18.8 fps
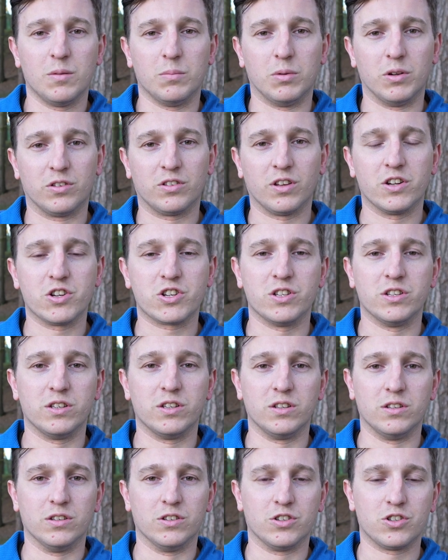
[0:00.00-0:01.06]
but essentially
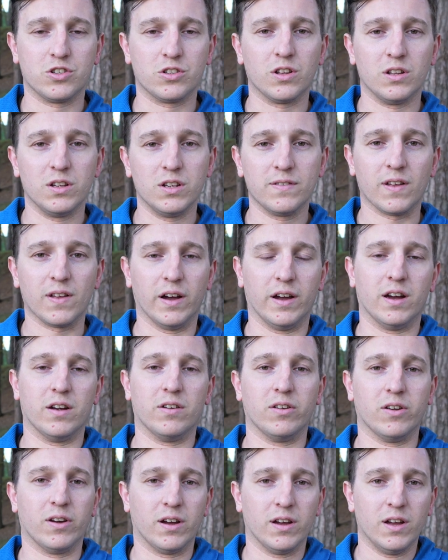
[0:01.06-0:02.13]
you should leave that
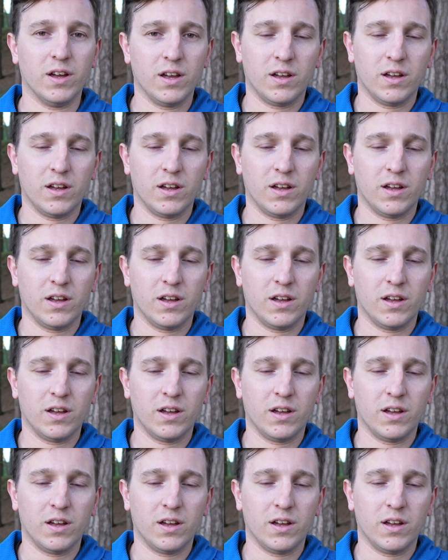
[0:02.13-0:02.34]
area